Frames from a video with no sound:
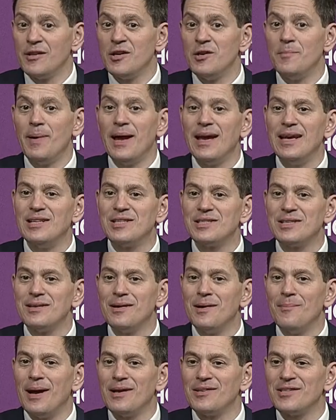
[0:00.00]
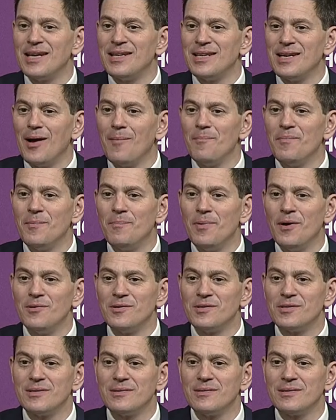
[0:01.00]
the debates about setting up the
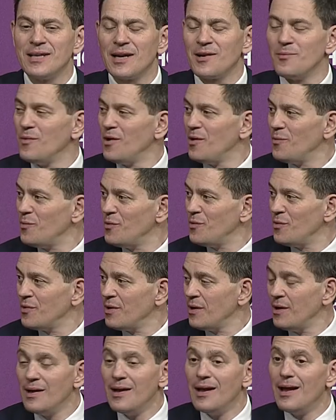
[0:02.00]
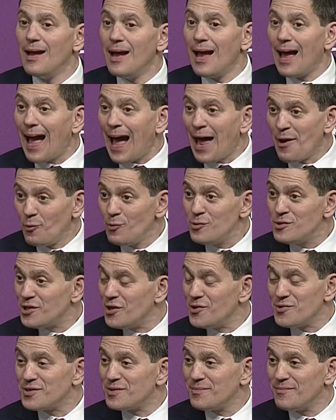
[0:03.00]
post Second World War order, and
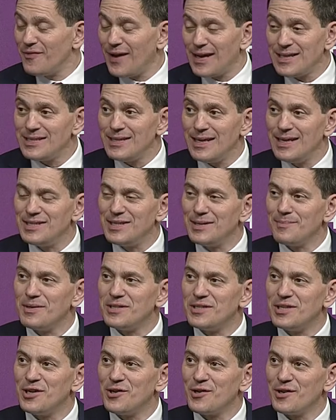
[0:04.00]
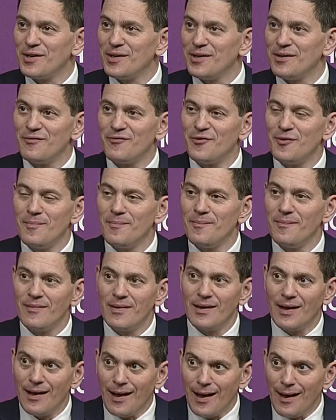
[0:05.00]
also some fascinating material
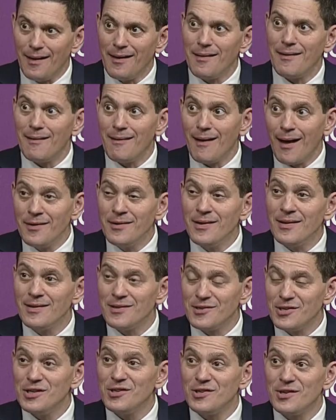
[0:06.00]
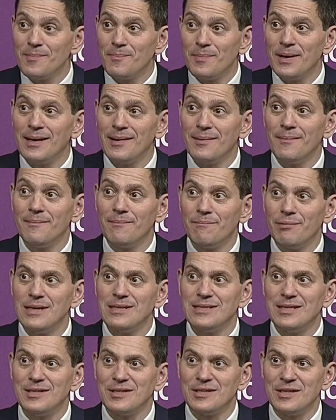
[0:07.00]
from uh, under the Xi Jinping
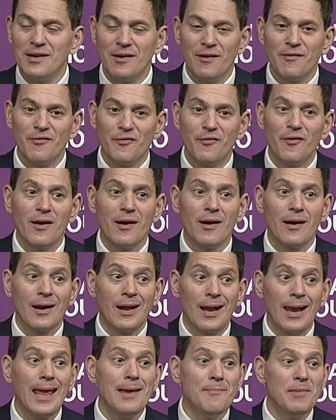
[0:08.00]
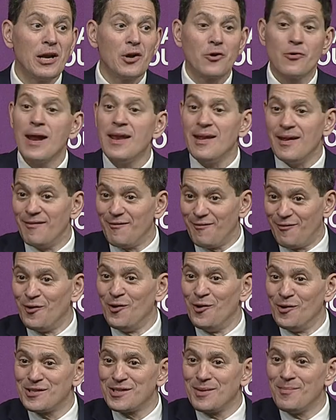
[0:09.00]
presidency of claiming credit
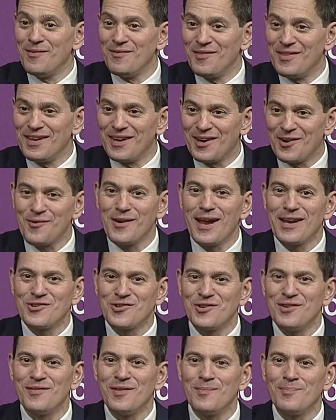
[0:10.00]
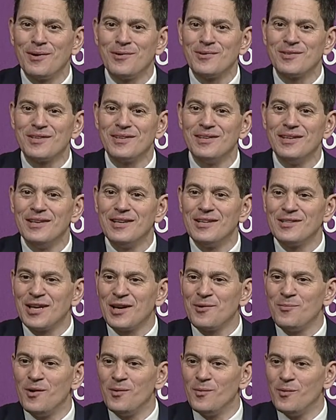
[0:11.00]
for some of the creation of the post
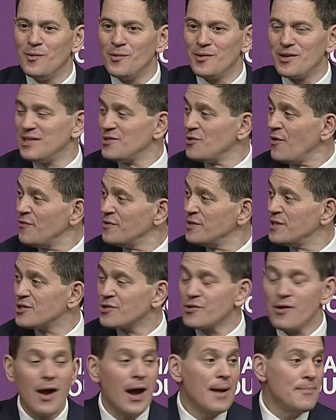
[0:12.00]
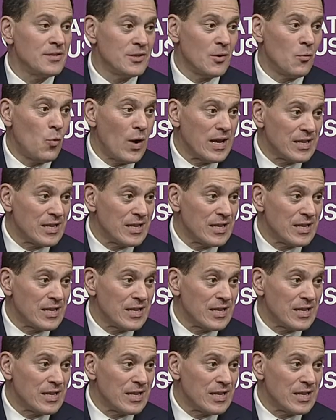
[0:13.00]
Second World War order. It's often described as a